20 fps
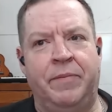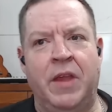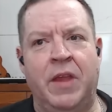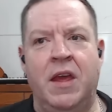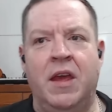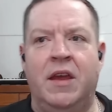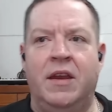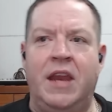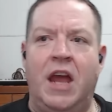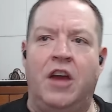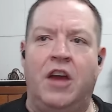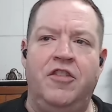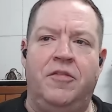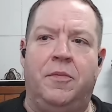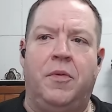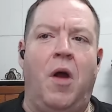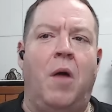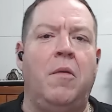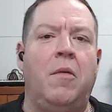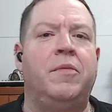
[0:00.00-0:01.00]
Now, you've
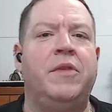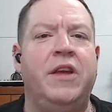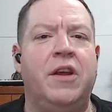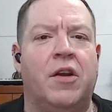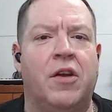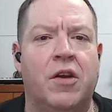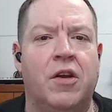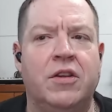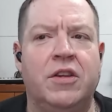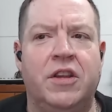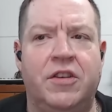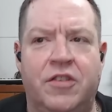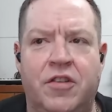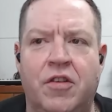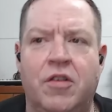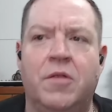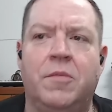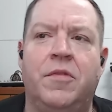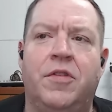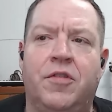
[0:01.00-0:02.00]
probably heard the
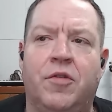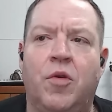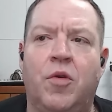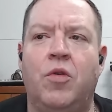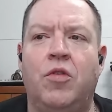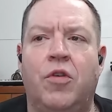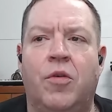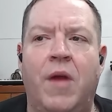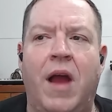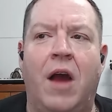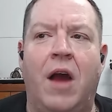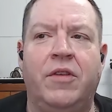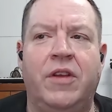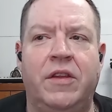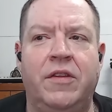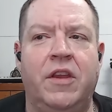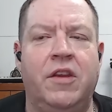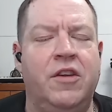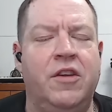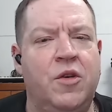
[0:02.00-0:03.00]
term thrown around in
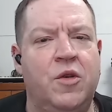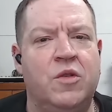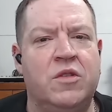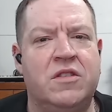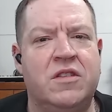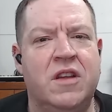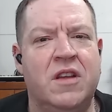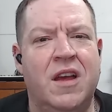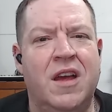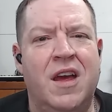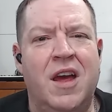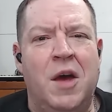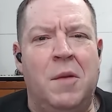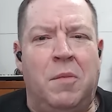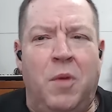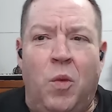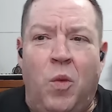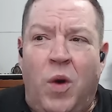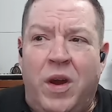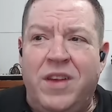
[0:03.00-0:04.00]
the news,
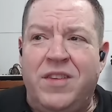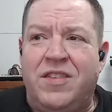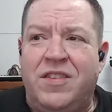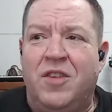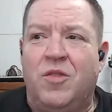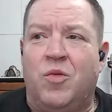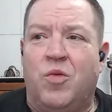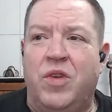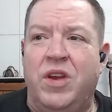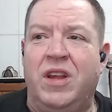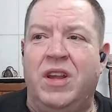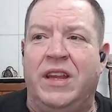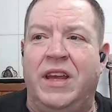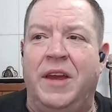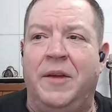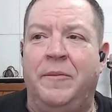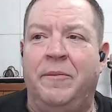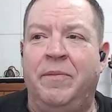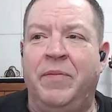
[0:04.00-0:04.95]
but what is it really?